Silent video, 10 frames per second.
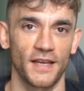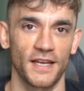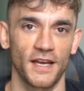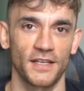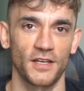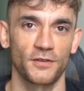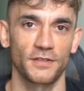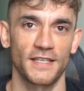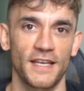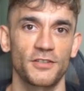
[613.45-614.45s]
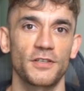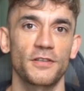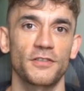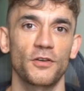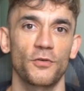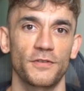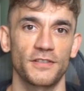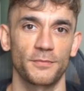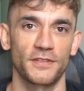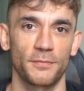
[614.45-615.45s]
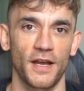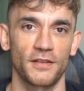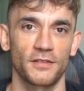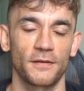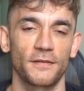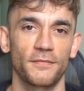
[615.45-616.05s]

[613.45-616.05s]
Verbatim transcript: AI coding agents solve this mismatch.